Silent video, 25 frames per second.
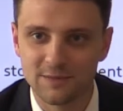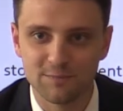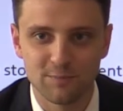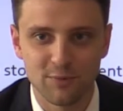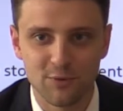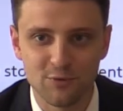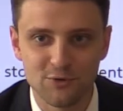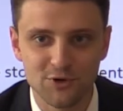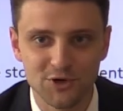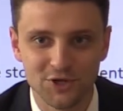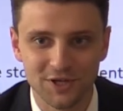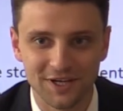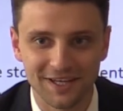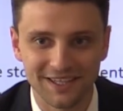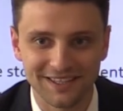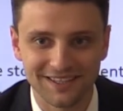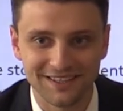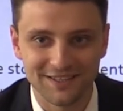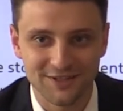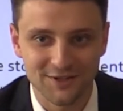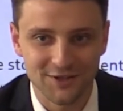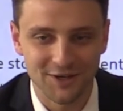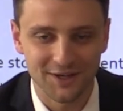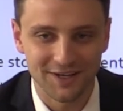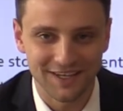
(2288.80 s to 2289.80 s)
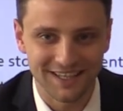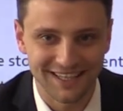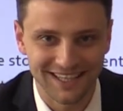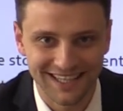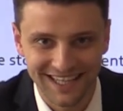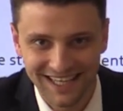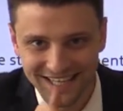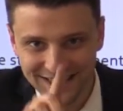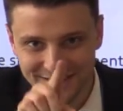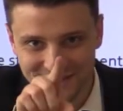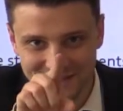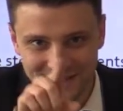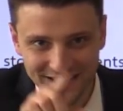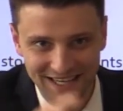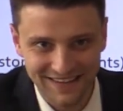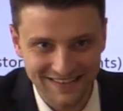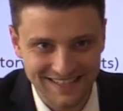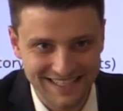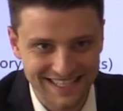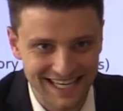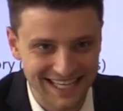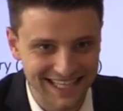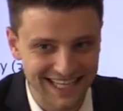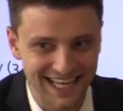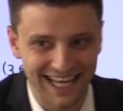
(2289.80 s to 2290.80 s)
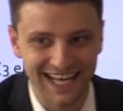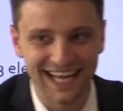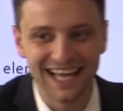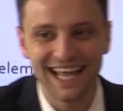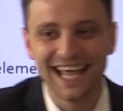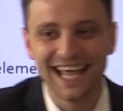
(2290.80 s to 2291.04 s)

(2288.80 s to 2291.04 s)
It's bullshit. Sorry. Shouldn't have said